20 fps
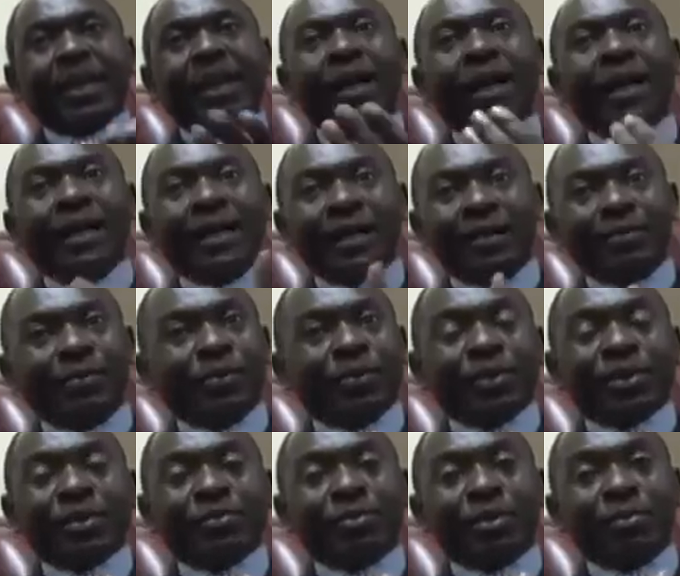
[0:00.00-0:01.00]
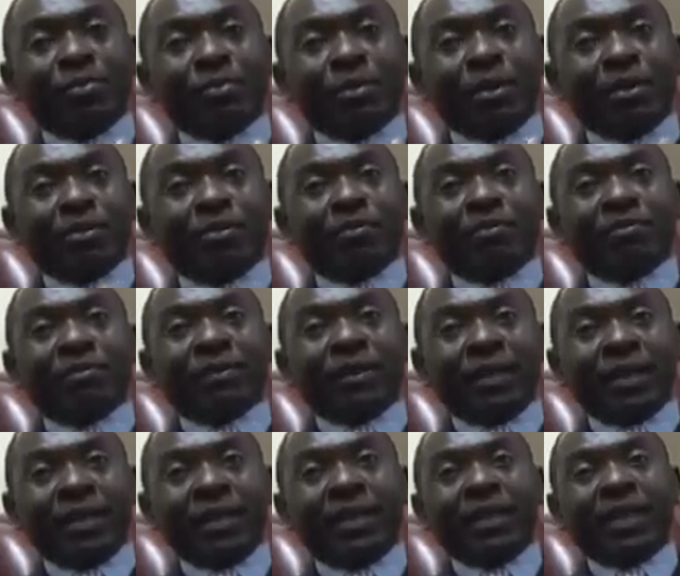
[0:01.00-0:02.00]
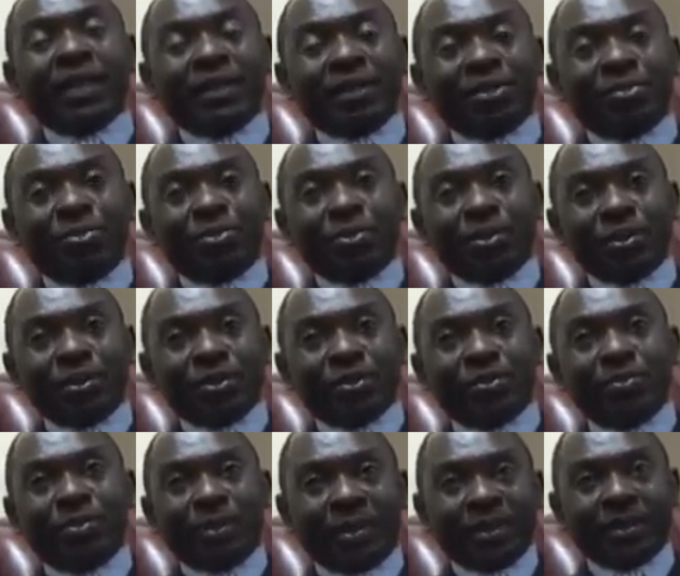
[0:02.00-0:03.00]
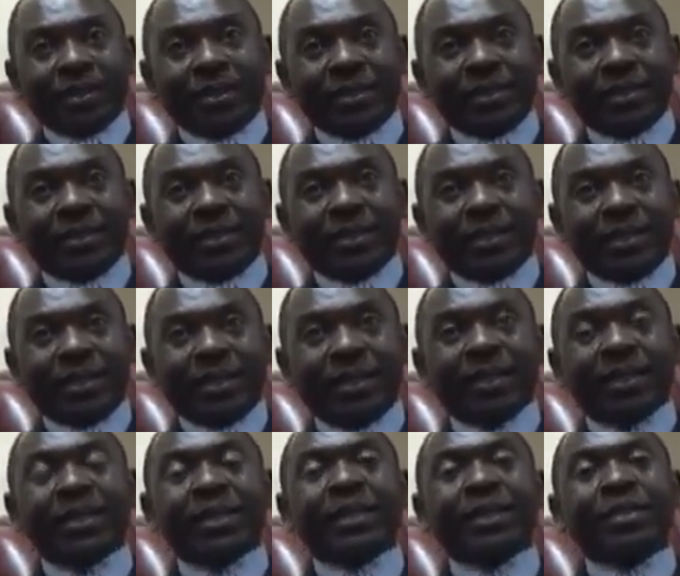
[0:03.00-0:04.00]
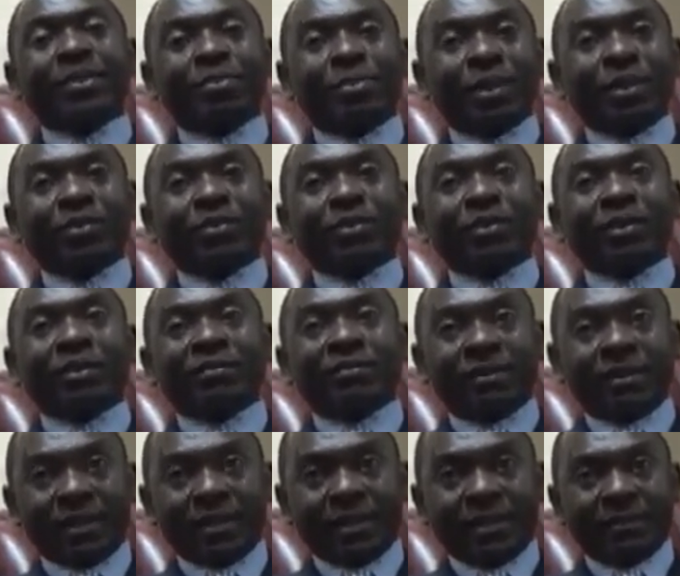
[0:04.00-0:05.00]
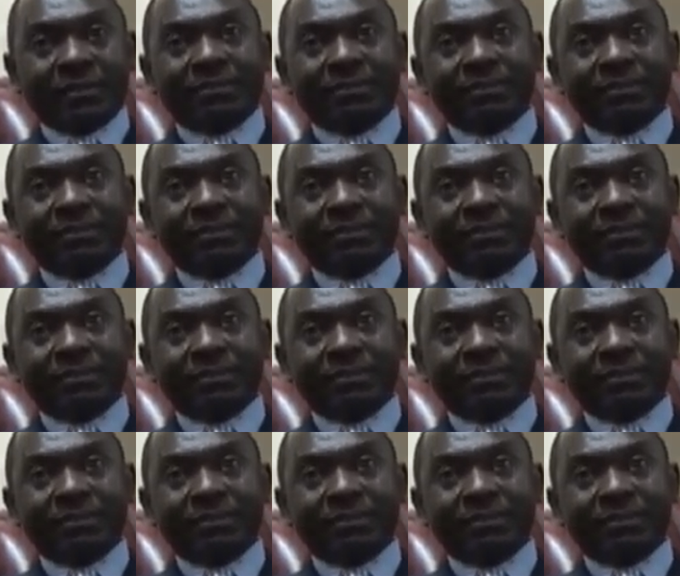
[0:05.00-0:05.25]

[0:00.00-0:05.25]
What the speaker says: I am not a member of any other political party other than the Patriotic Front.